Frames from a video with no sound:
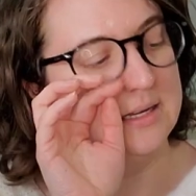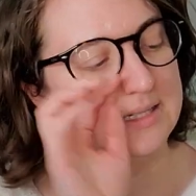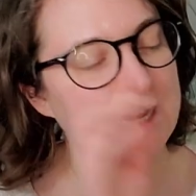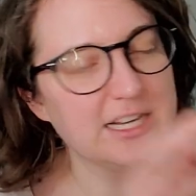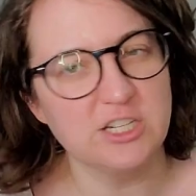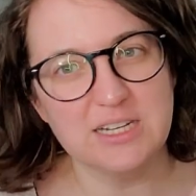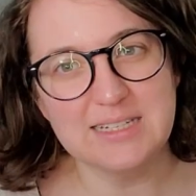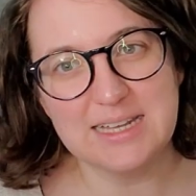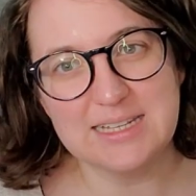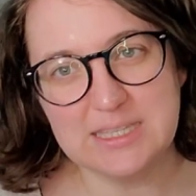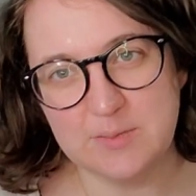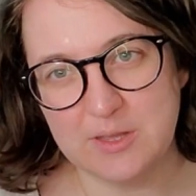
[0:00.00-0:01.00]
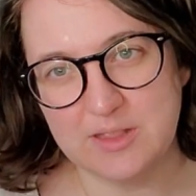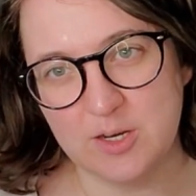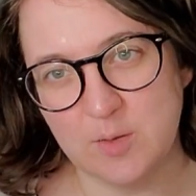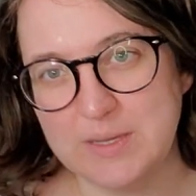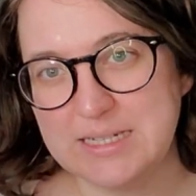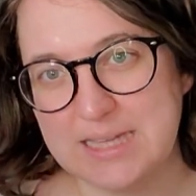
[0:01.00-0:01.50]
tension tends to be a
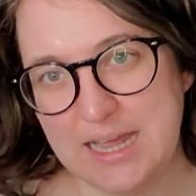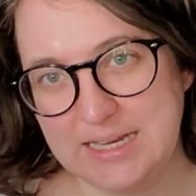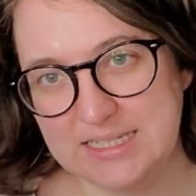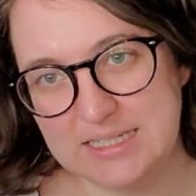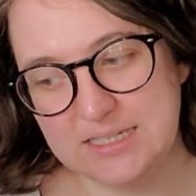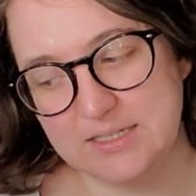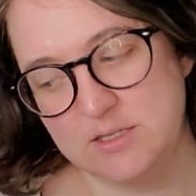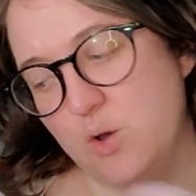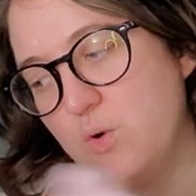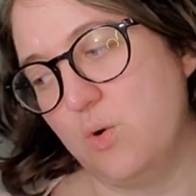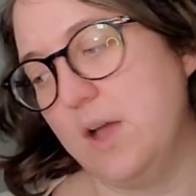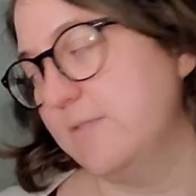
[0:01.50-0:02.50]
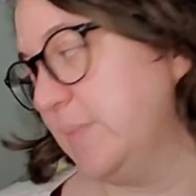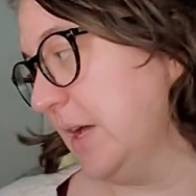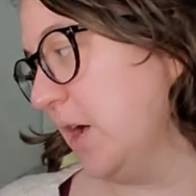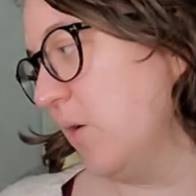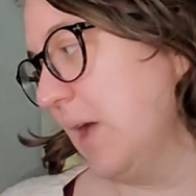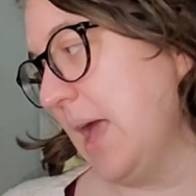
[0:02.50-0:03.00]
little bit tight. So I've
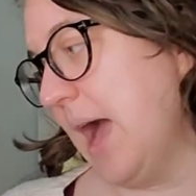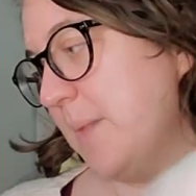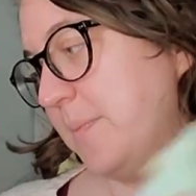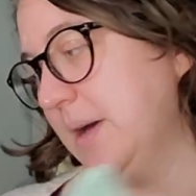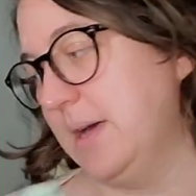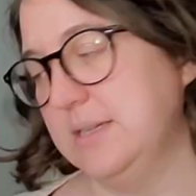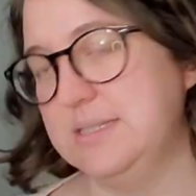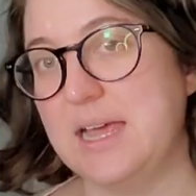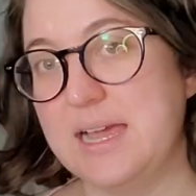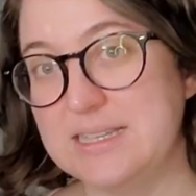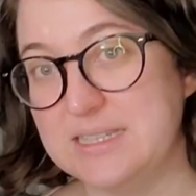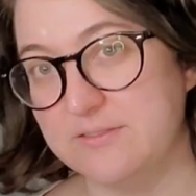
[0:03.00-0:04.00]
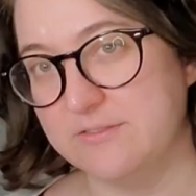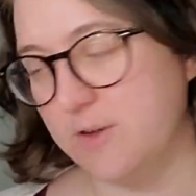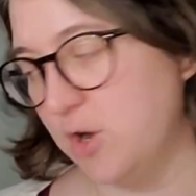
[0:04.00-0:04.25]
been going up a size of